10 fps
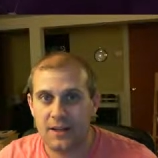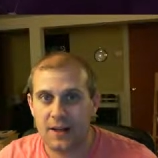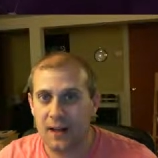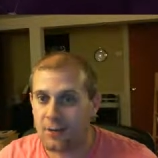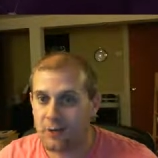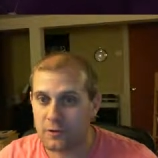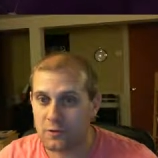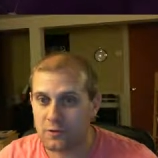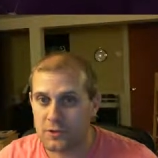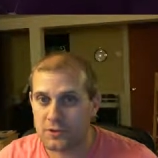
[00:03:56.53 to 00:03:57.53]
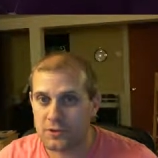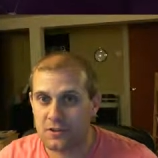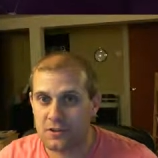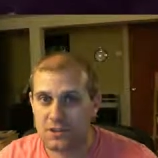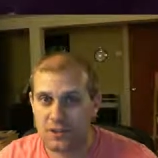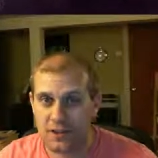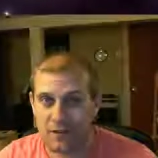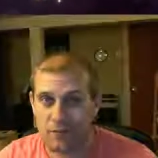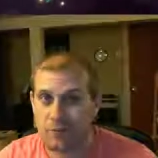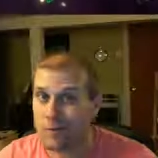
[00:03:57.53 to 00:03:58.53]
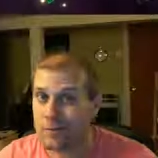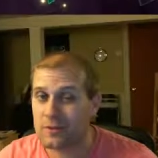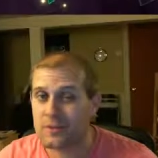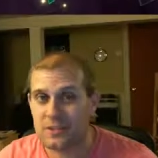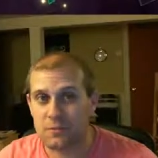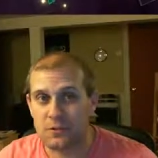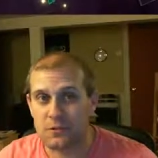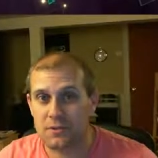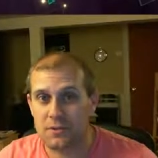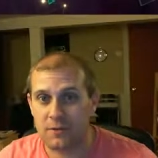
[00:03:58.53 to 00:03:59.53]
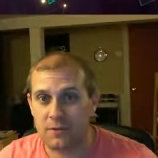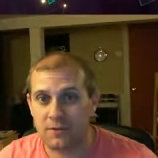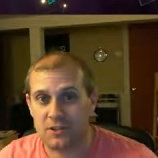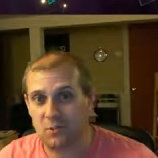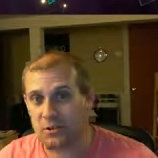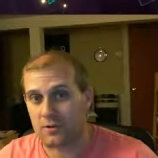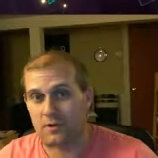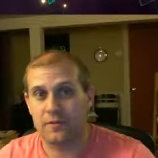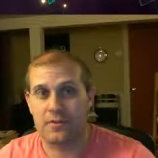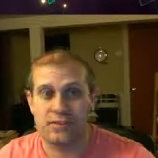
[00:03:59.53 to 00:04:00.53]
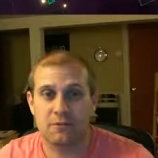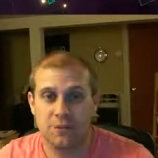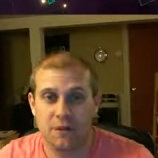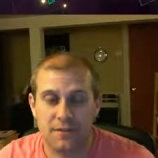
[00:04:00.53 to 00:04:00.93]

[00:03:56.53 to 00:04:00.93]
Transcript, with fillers: Uh, we'll hit research, and remember, since we're doing something research, where this will,